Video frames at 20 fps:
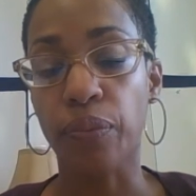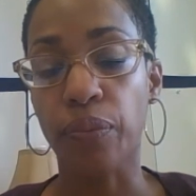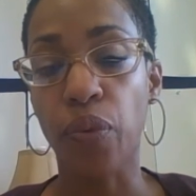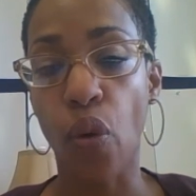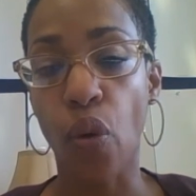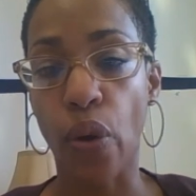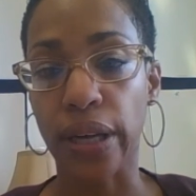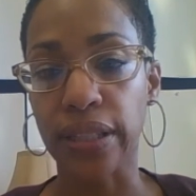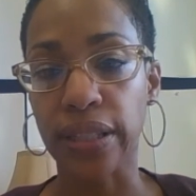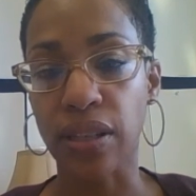
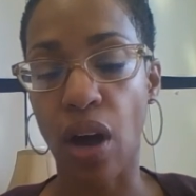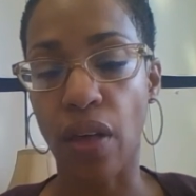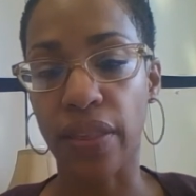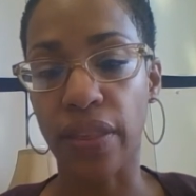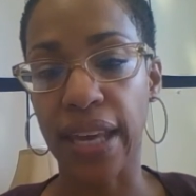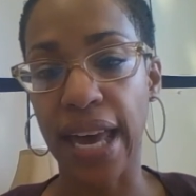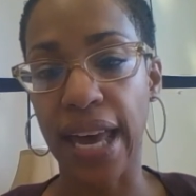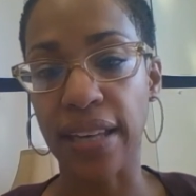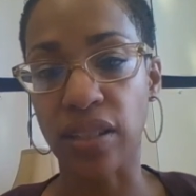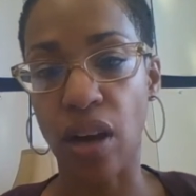points on
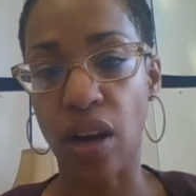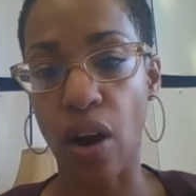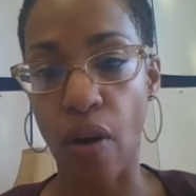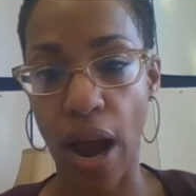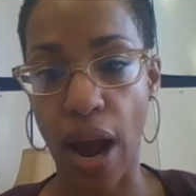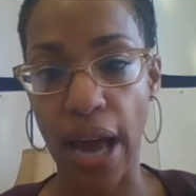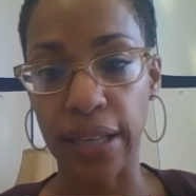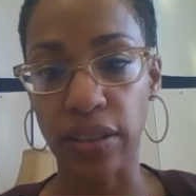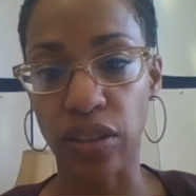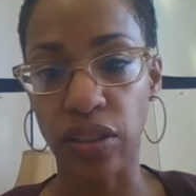the
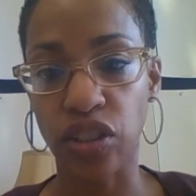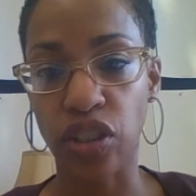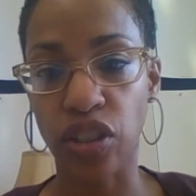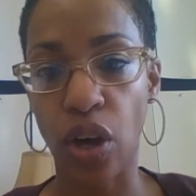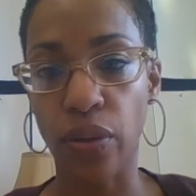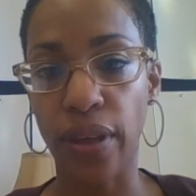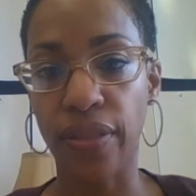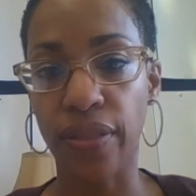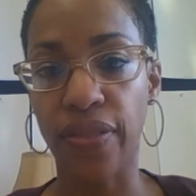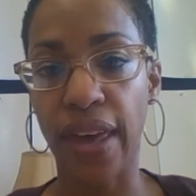SRI to
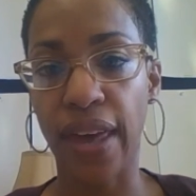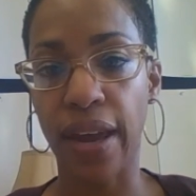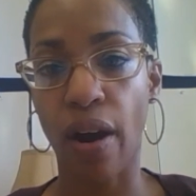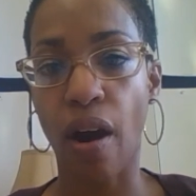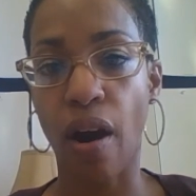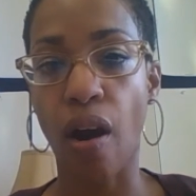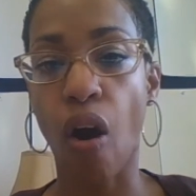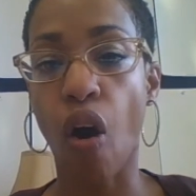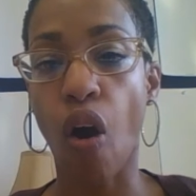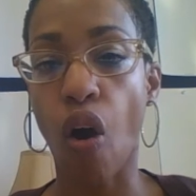show that they
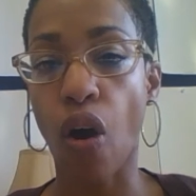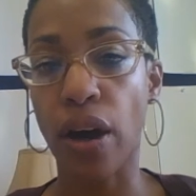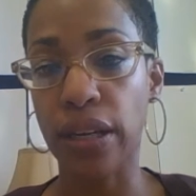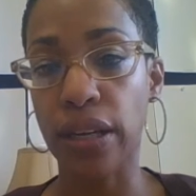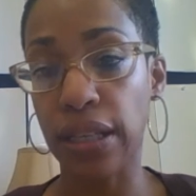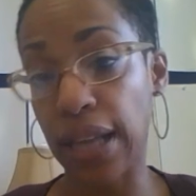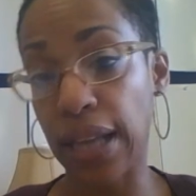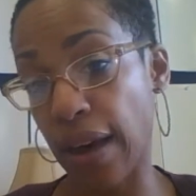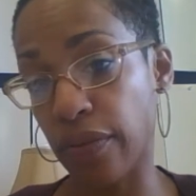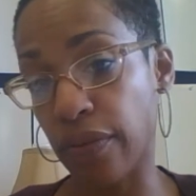are
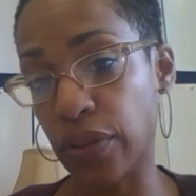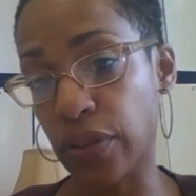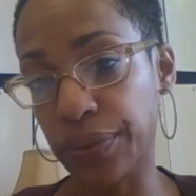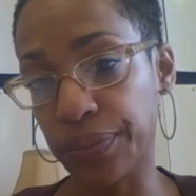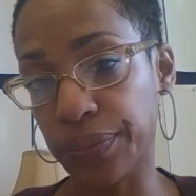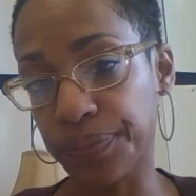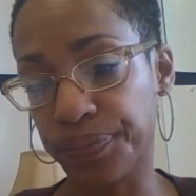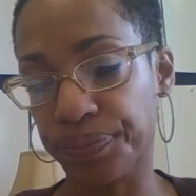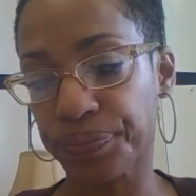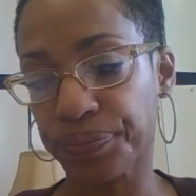on
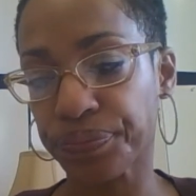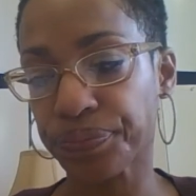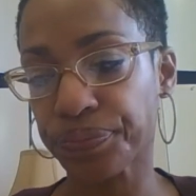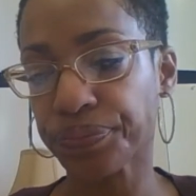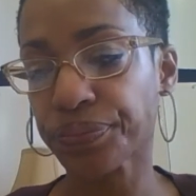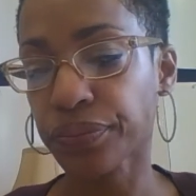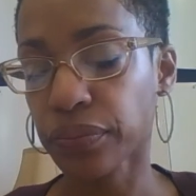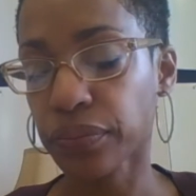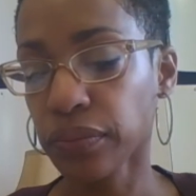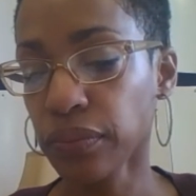level.
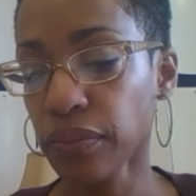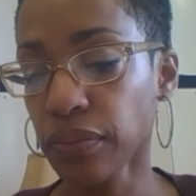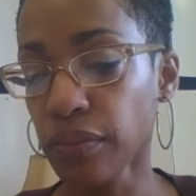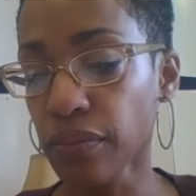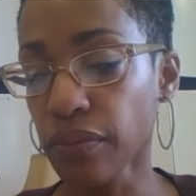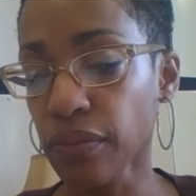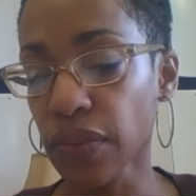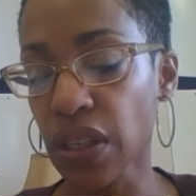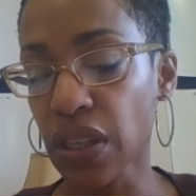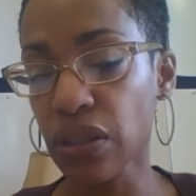
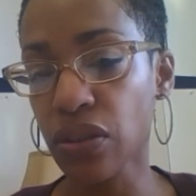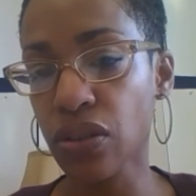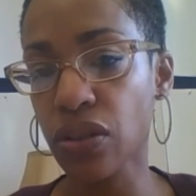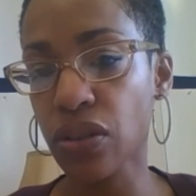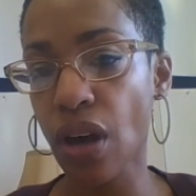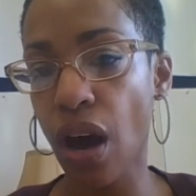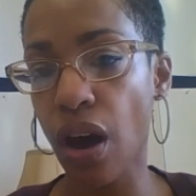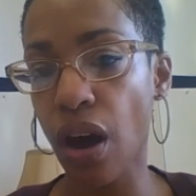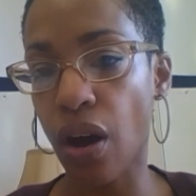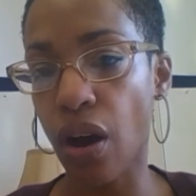
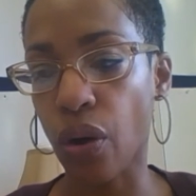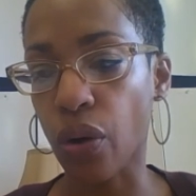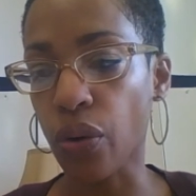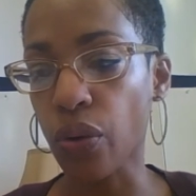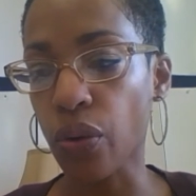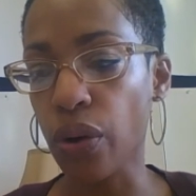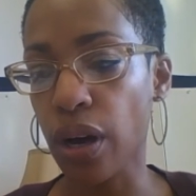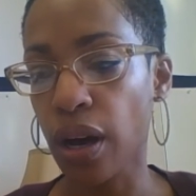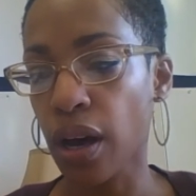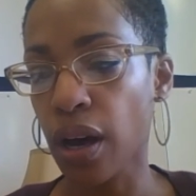
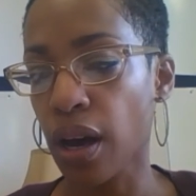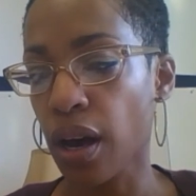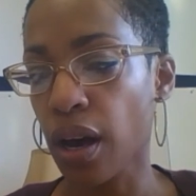So